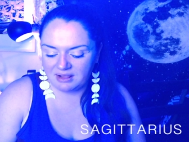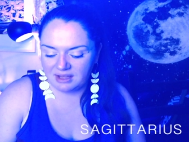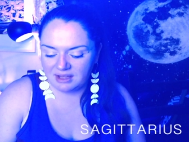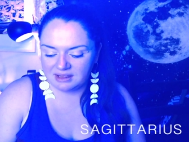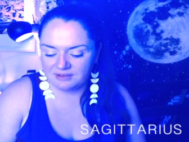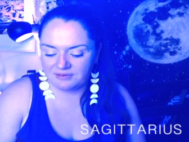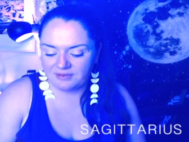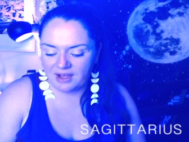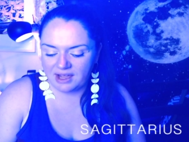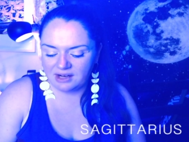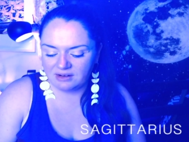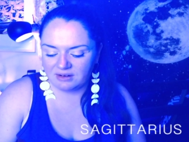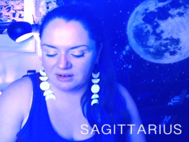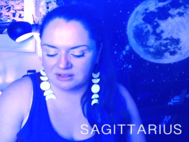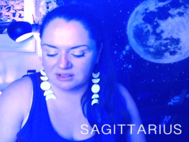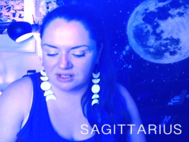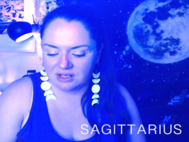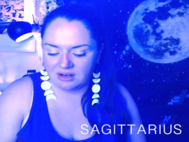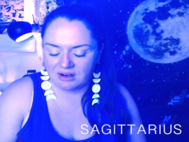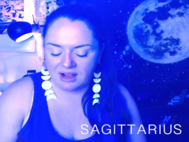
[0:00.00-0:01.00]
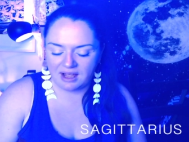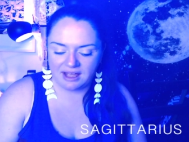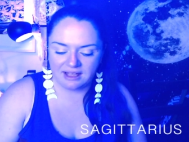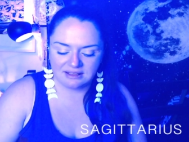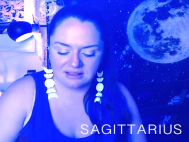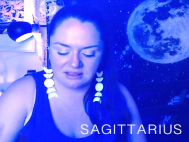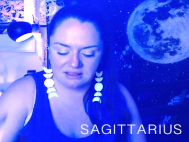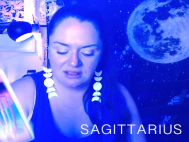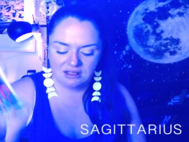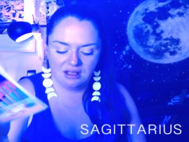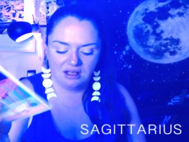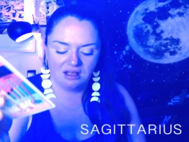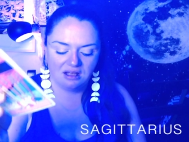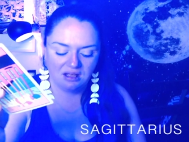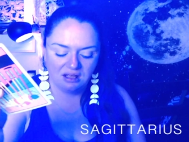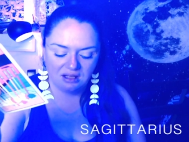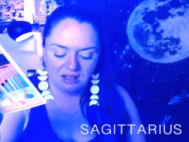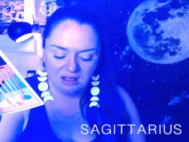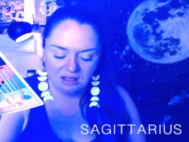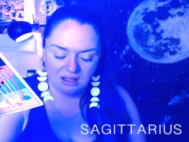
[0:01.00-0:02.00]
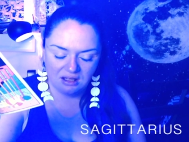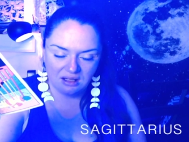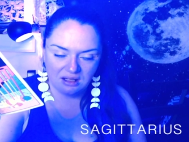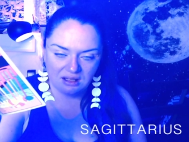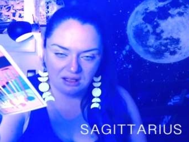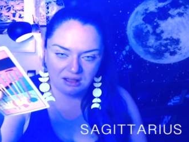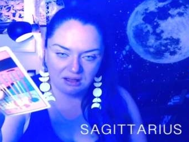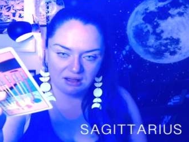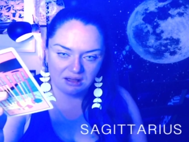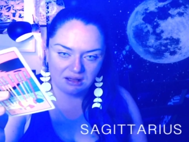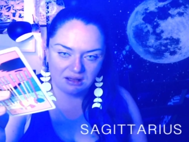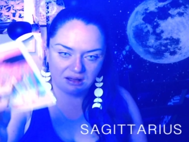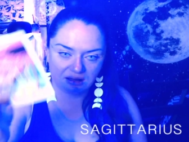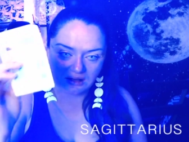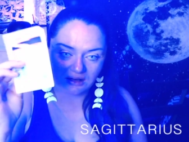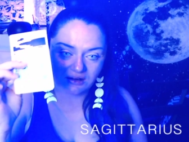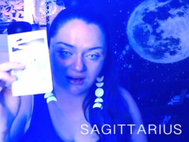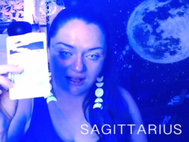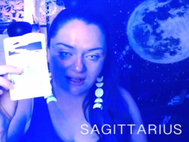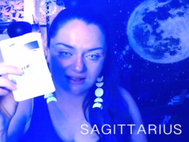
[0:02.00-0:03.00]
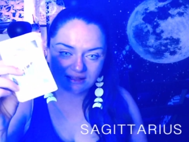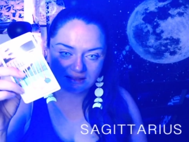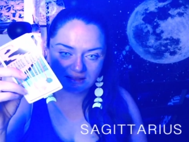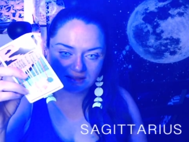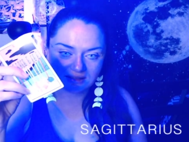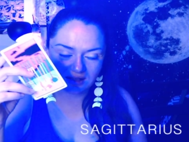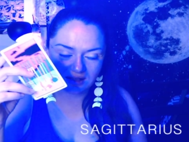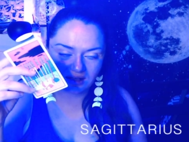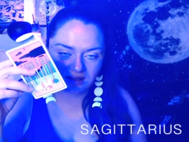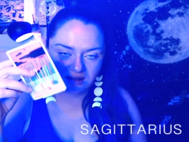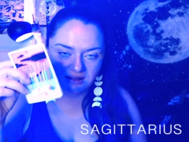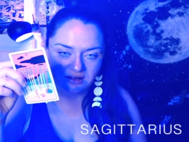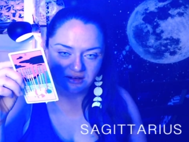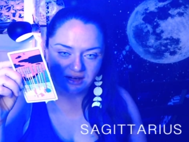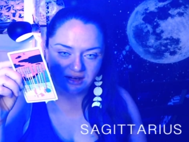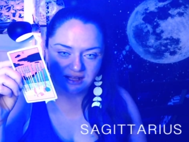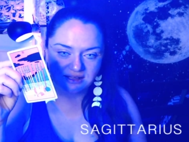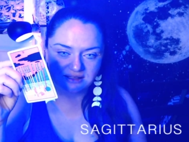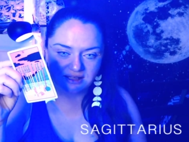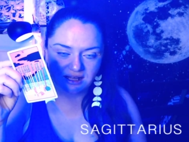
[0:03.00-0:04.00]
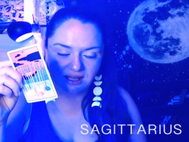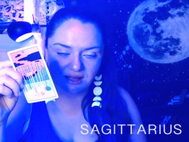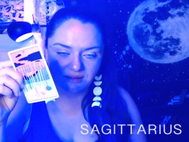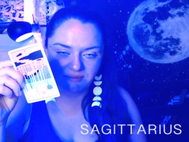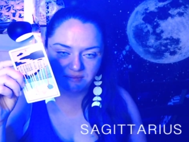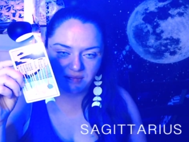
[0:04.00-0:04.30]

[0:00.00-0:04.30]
the fire under your ass. There is like a,